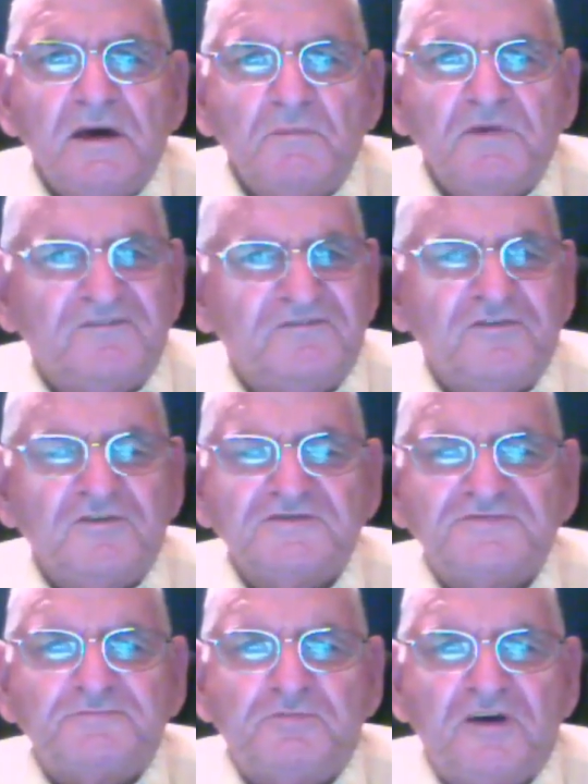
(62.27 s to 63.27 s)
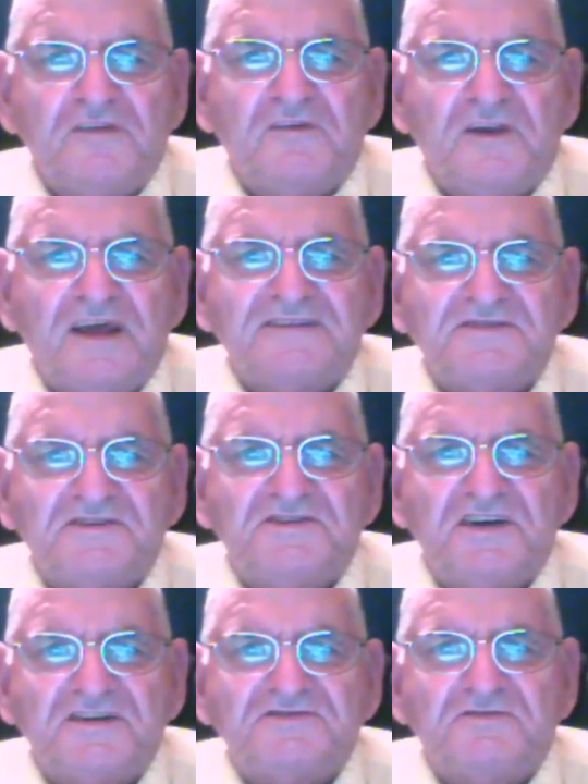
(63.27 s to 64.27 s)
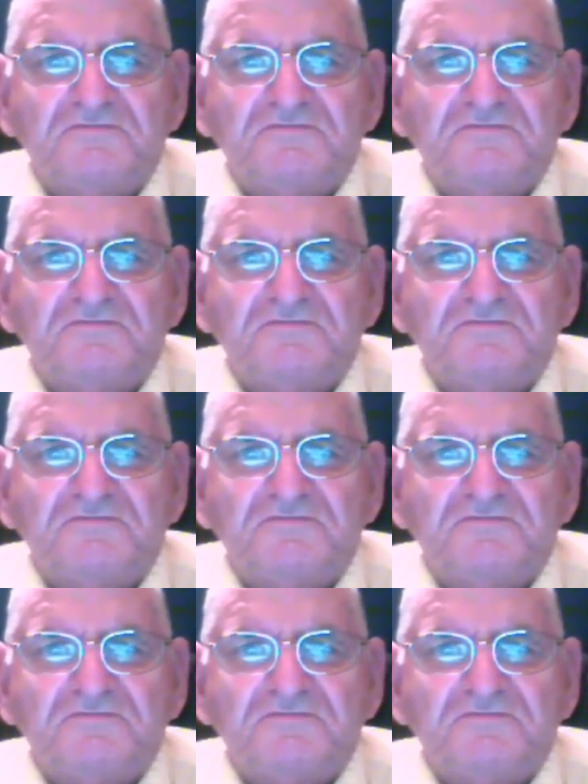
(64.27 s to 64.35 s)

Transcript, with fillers: But first, brethren, I suggest